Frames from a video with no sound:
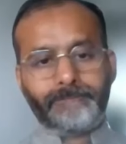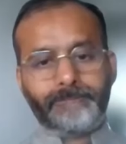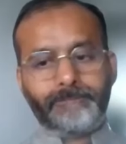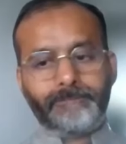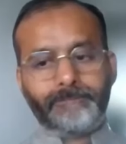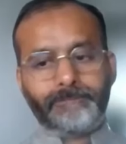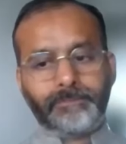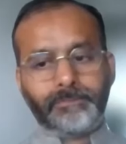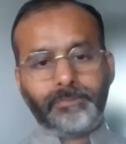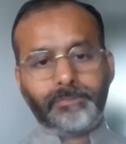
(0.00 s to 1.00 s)

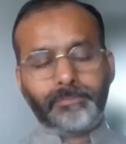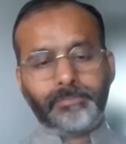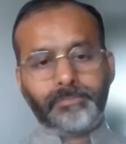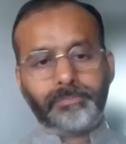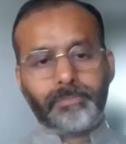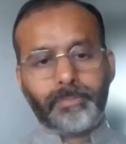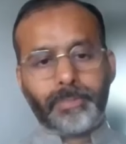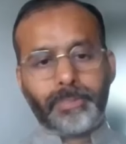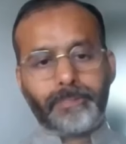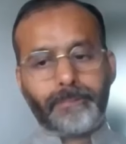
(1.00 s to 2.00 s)

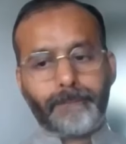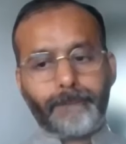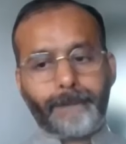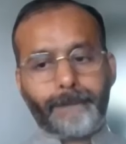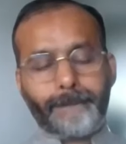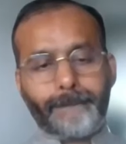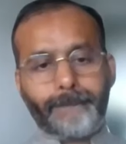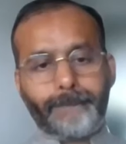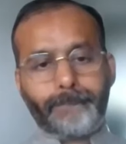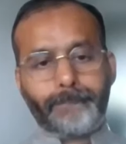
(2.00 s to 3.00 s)

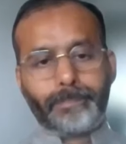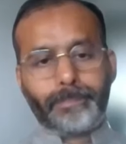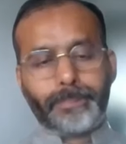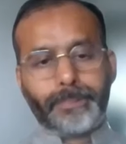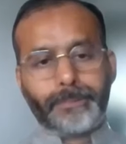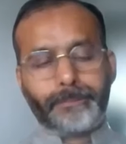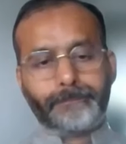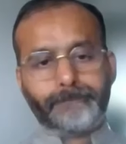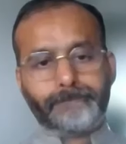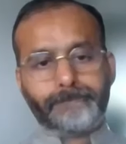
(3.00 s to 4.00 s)

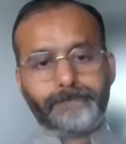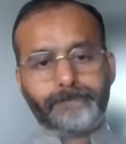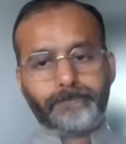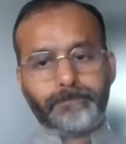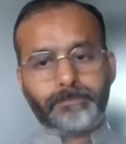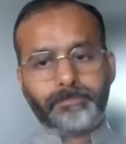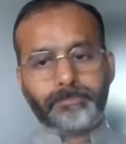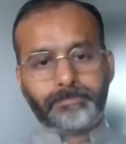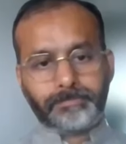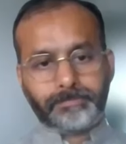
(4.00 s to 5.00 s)

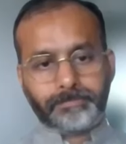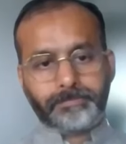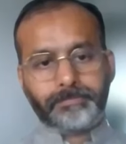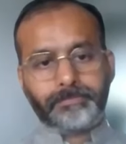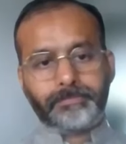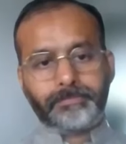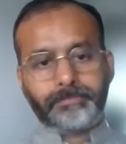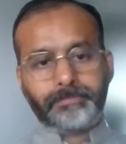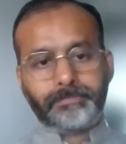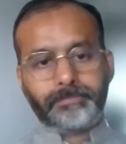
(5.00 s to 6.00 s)

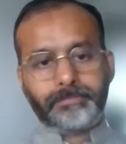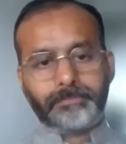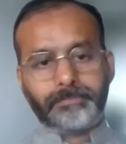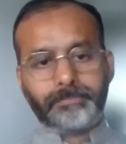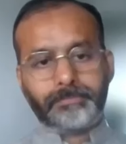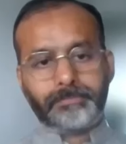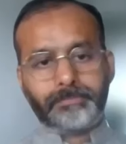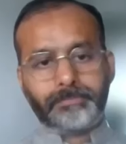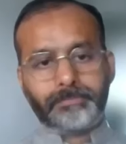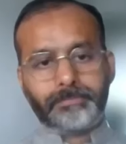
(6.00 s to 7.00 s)

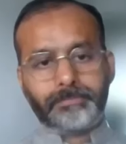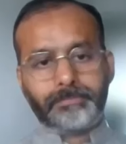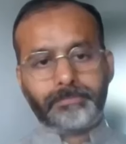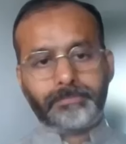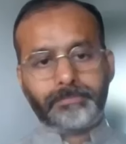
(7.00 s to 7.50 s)
This person isn't speaking.